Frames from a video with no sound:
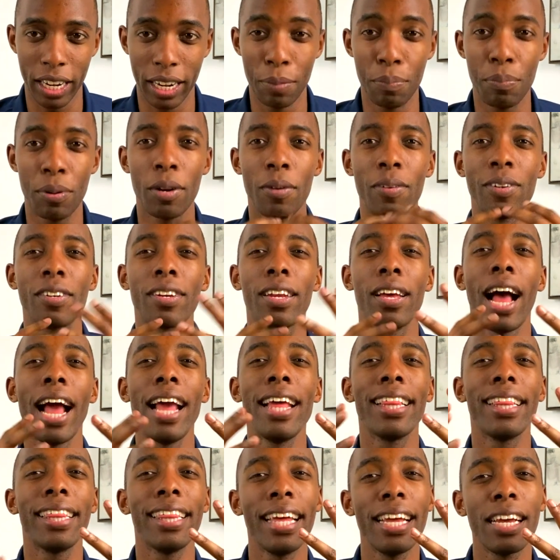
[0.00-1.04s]
and pretty much I
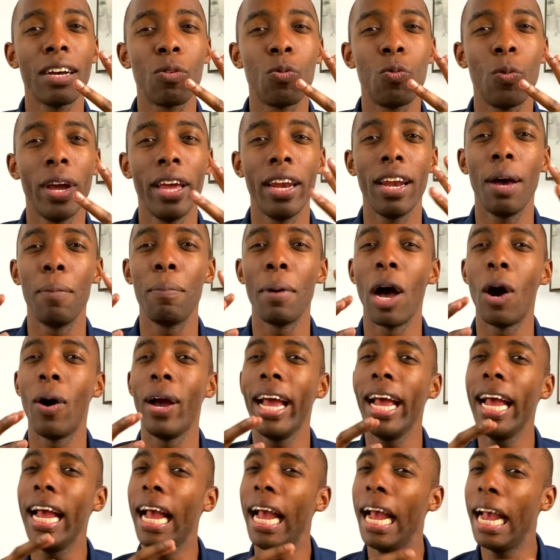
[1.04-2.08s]
think when about
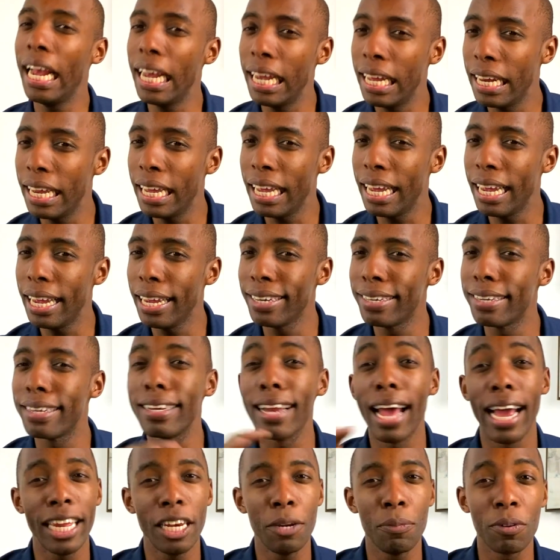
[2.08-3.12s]
80 to
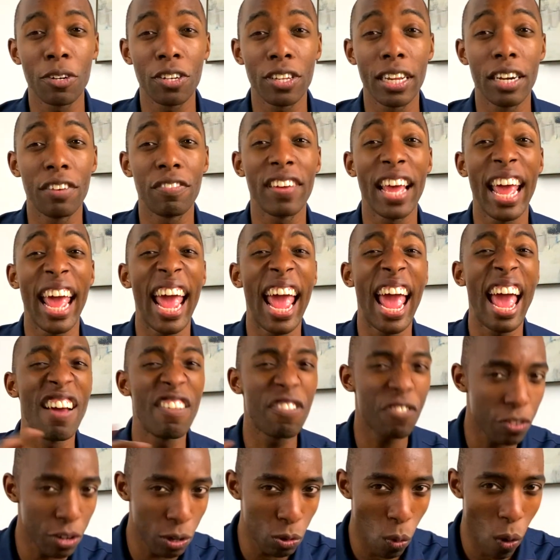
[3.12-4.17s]
90% of
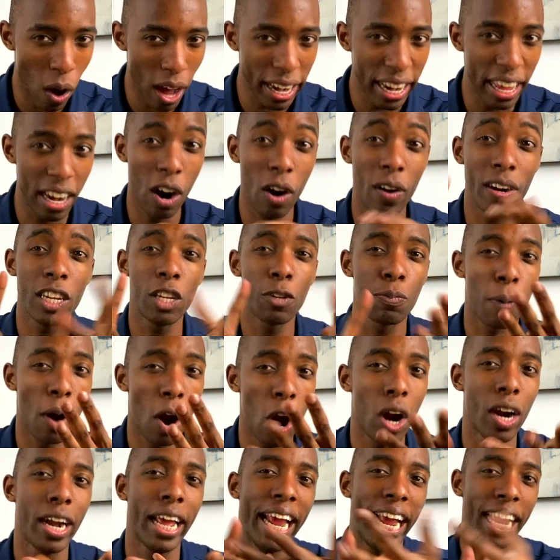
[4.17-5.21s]
everyone had already
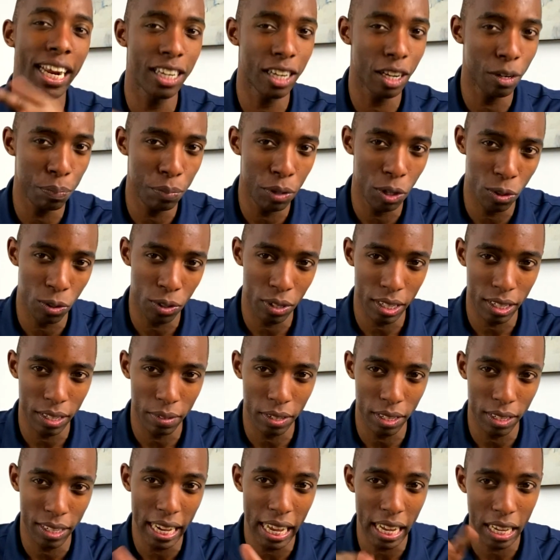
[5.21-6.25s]
sparred and done pugil
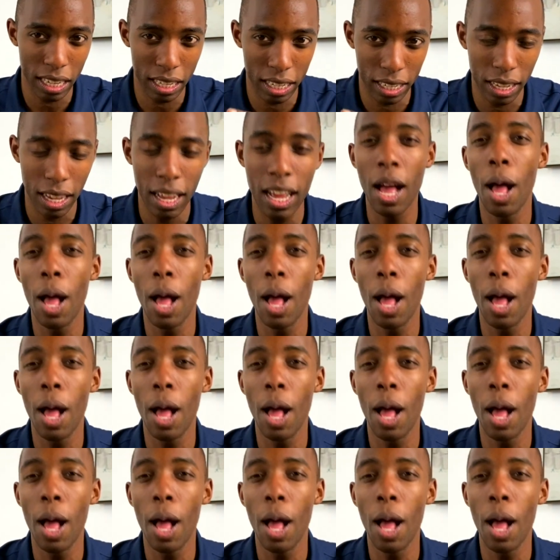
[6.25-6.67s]
sticks,